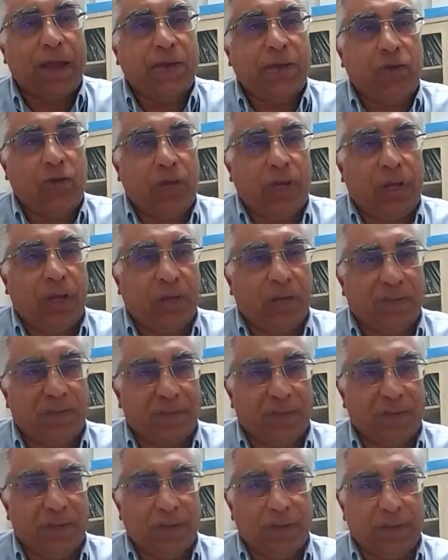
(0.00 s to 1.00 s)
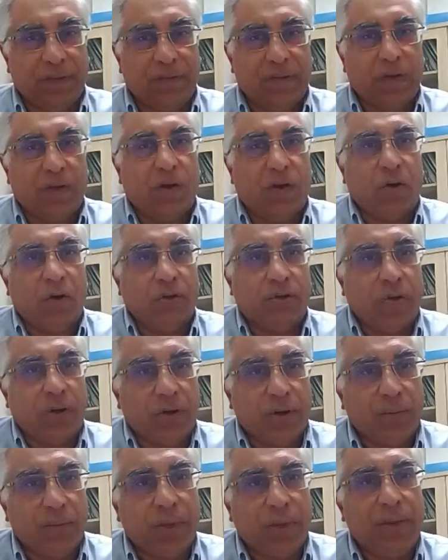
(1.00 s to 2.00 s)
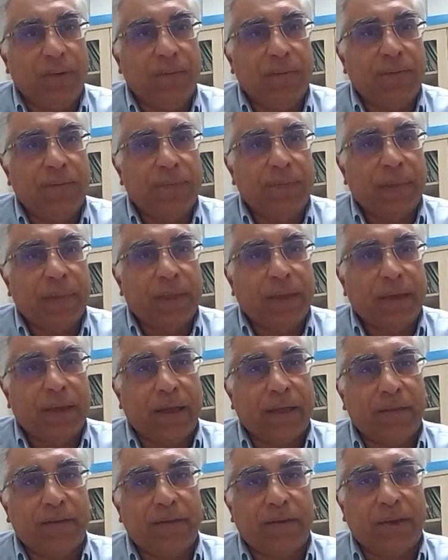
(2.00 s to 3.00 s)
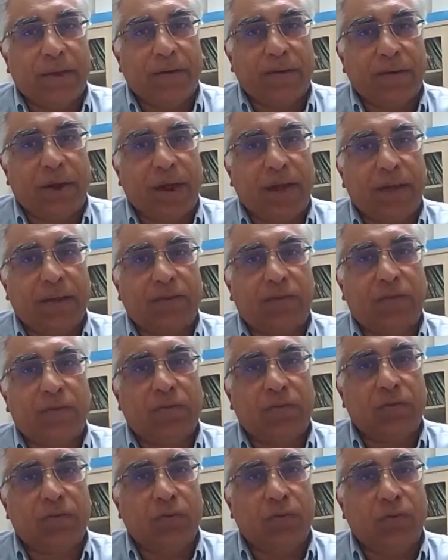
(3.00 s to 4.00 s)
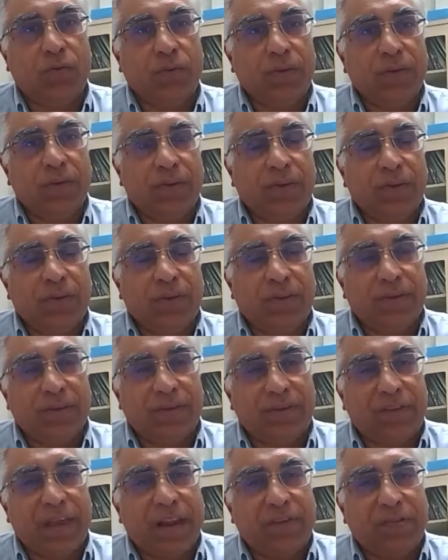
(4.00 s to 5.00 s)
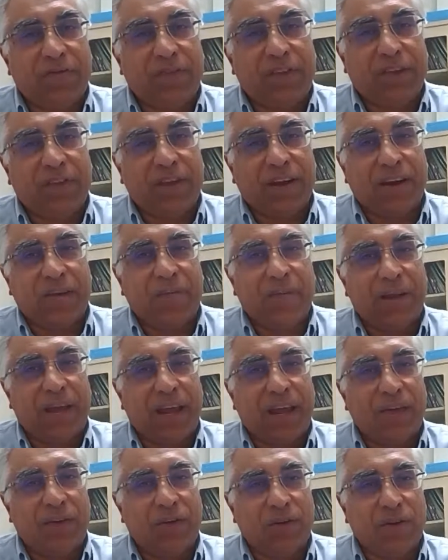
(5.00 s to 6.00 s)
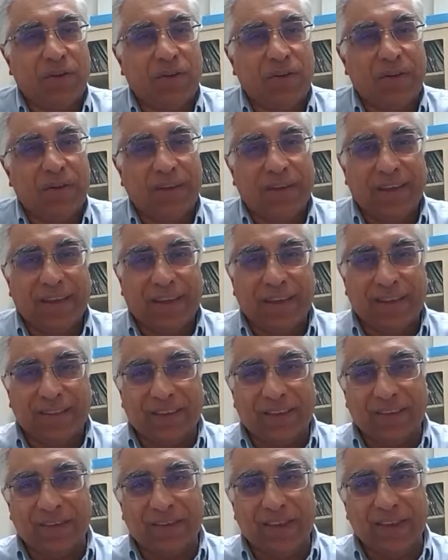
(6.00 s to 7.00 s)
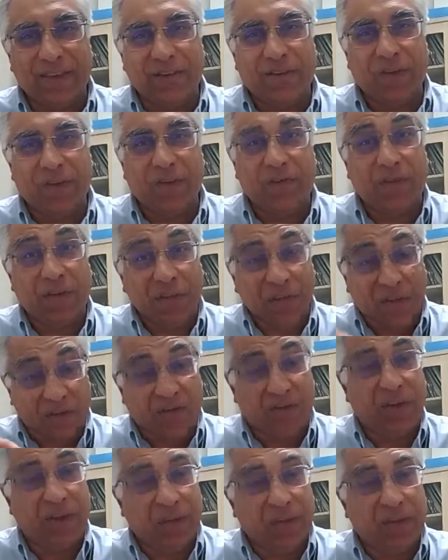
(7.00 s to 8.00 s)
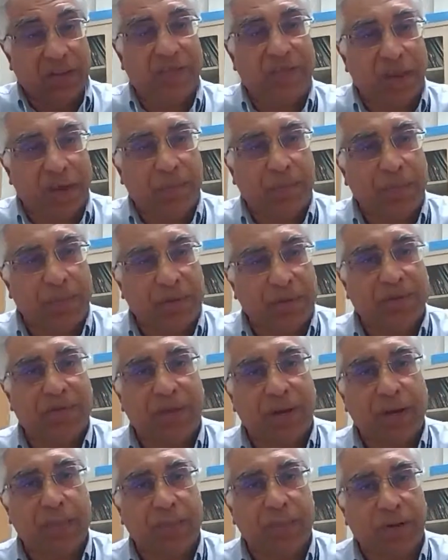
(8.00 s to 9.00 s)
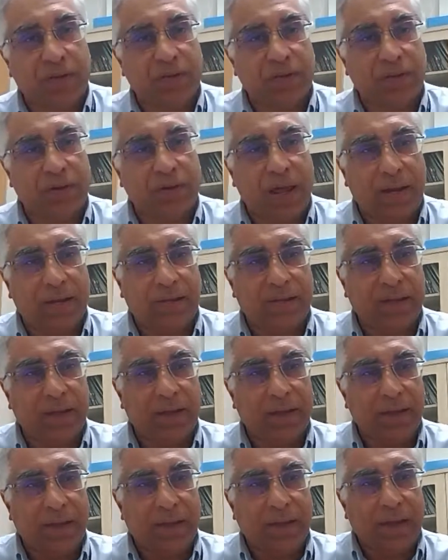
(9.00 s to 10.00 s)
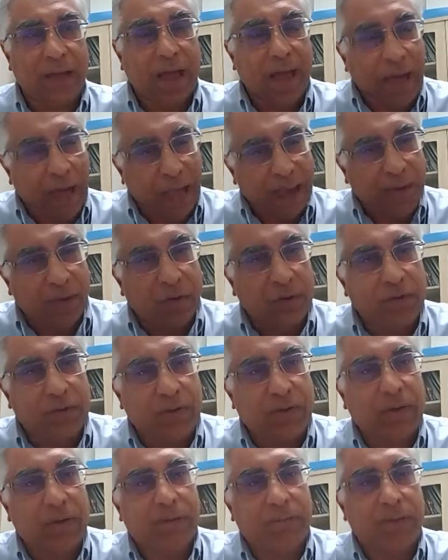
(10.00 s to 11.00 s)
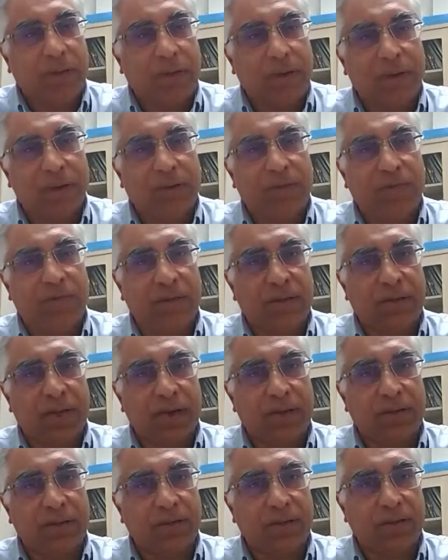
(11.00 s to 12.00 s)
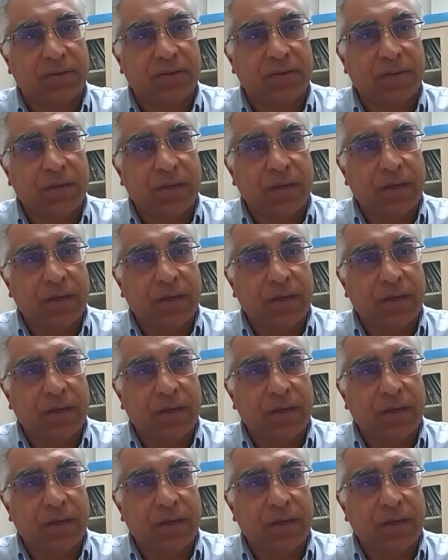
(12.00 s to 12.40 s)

achieve their autonomy and their right to self-determination in the sense of free development of their personality, I am going to get many different answers.